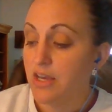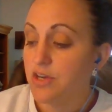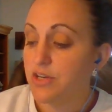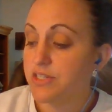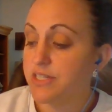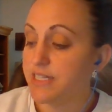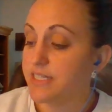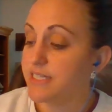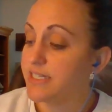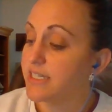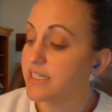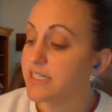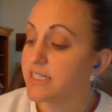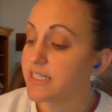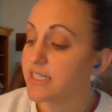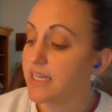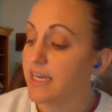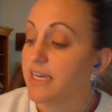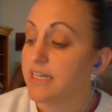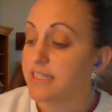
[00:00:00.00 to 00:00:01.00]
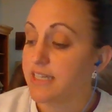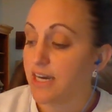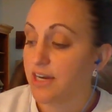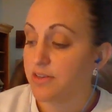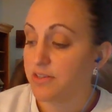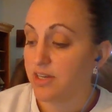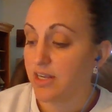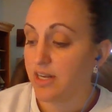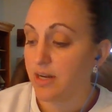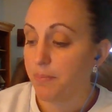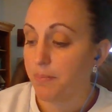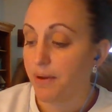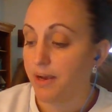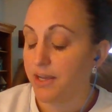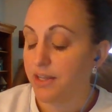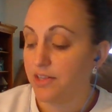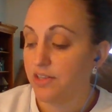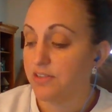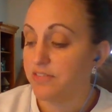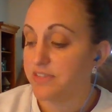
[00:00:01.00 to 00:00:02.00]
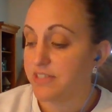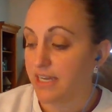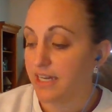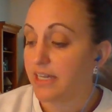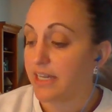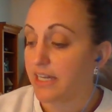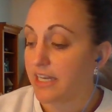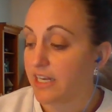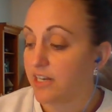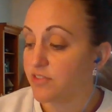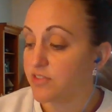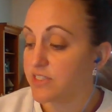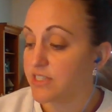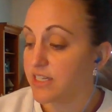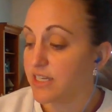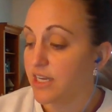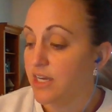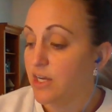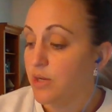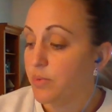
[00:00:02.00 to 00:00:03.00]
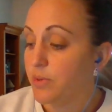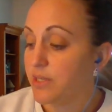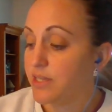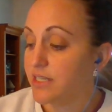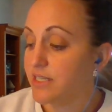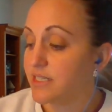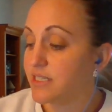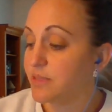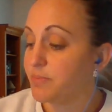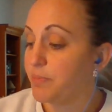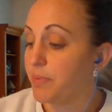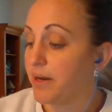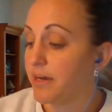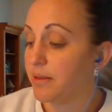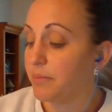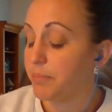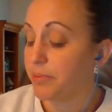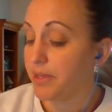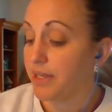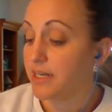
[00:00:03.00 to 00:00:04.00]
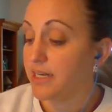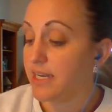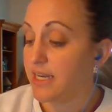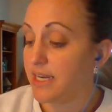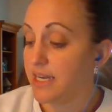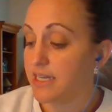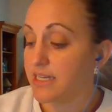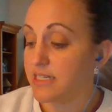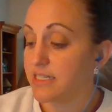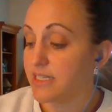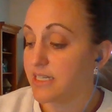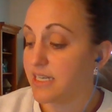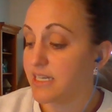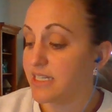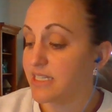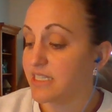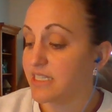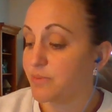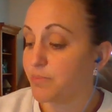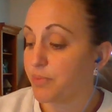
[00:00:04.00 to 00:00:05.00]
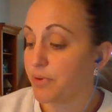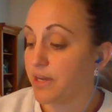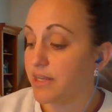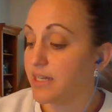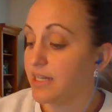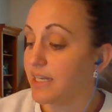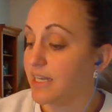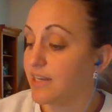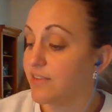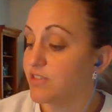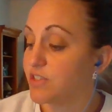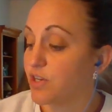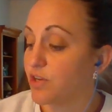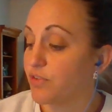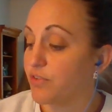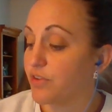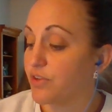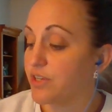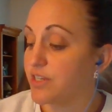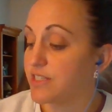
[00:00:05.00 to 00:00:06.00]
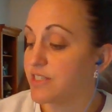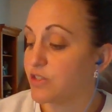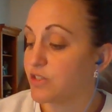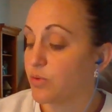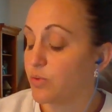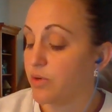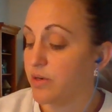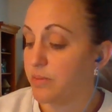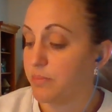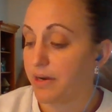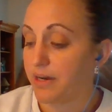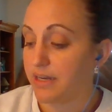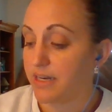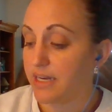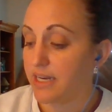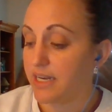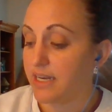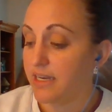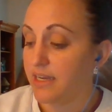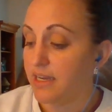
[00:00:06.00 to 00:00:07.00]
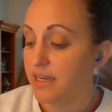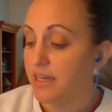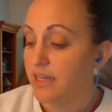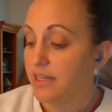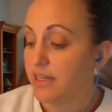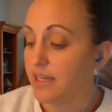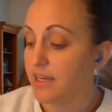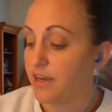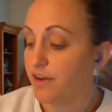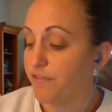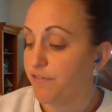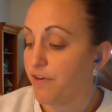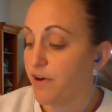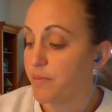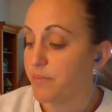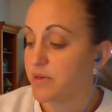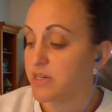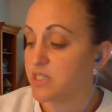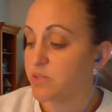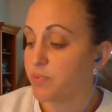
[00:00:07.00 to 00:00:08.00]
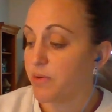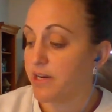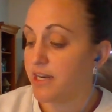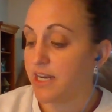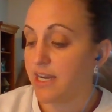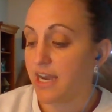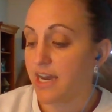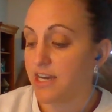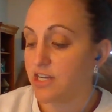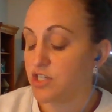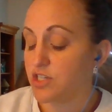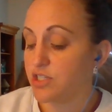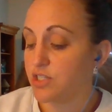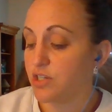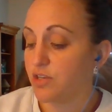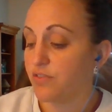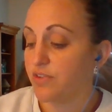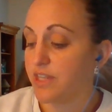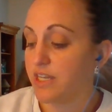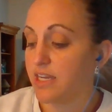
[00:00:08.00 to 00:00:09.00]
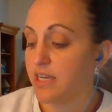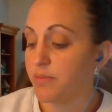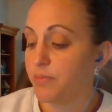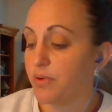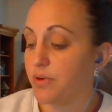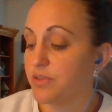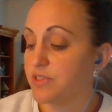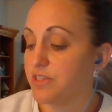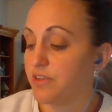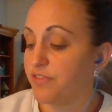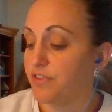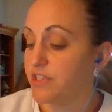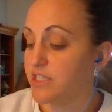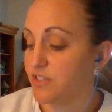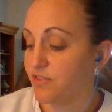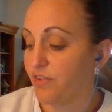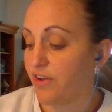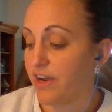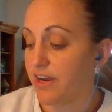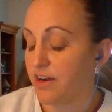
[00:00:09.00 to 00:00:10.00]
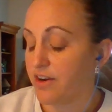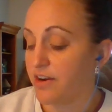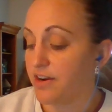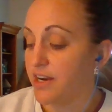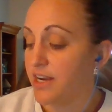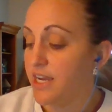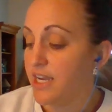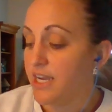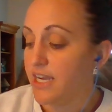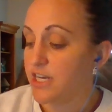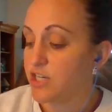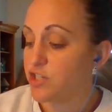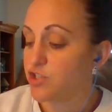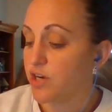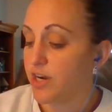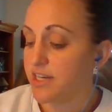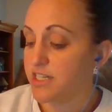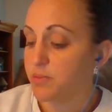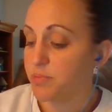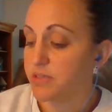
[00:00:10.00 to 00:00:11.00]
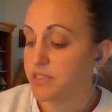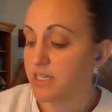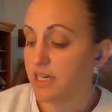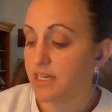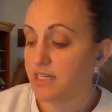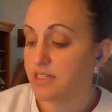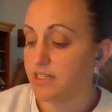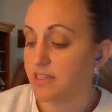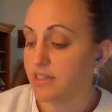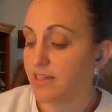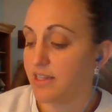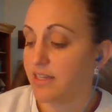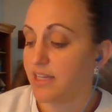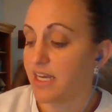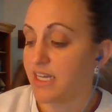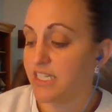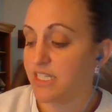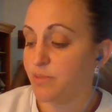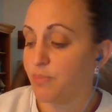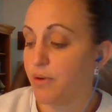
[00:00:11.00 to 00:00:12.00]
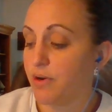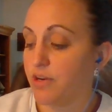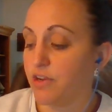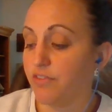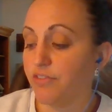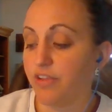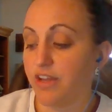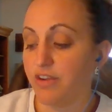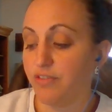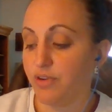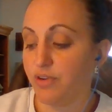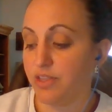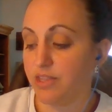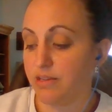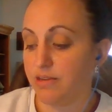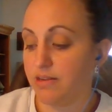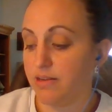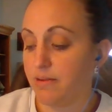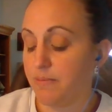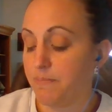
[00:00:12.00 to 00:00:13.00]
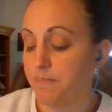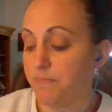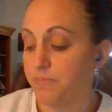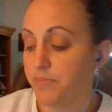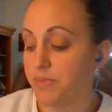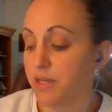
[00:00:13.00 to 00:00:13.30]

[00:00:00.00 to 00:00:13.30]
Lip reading: Odysseus lay down in a pile of dead leaves. With his bloody hands, he spread leaves over his torn body. Like a farmer spreading ashes over the embers of his fire, he tried to protect the last spark of life within him.